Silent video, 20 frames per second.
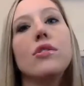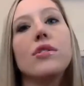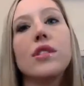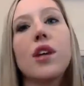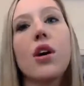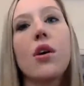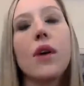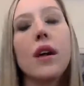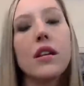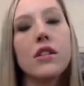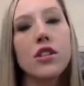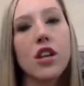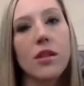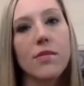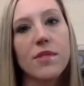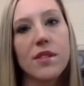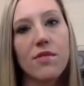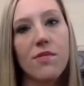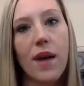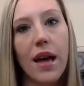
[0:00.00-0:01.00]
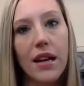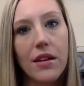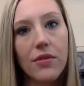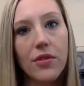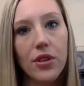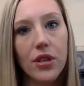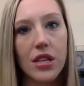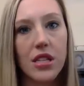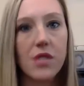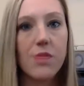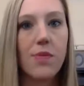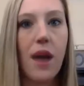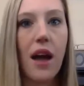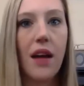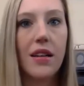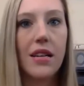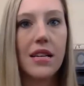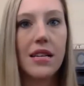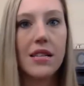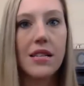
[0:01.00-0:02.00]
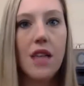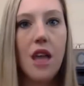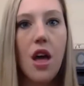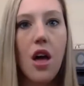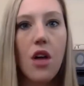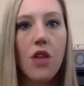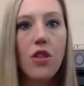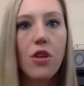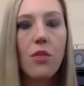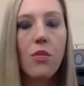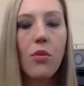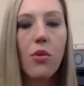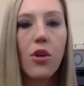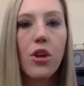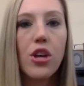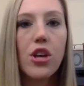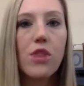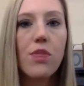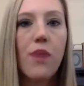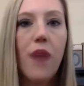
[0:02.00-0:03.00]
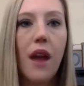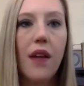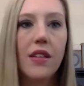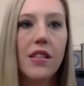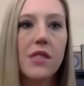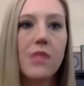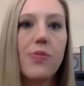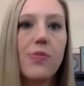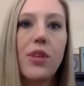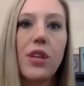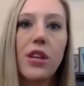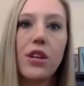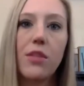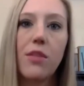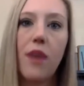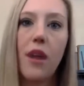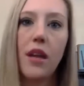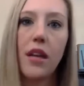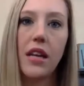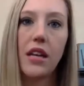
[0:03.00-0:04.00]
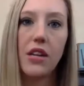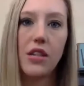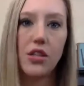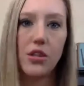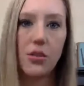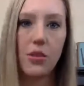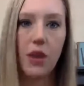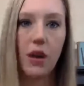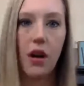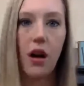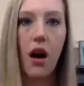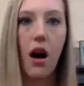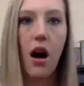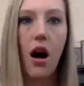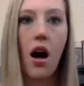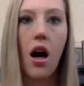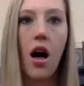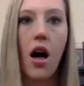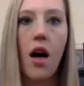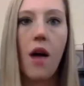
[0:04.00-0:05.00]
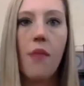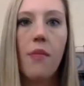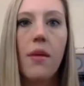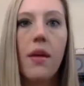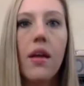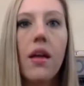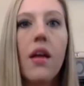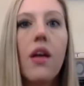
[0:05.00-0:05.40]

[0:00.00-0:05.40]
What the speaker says: So in terms of mindfulness practice, the more you practice putting your body into a calm,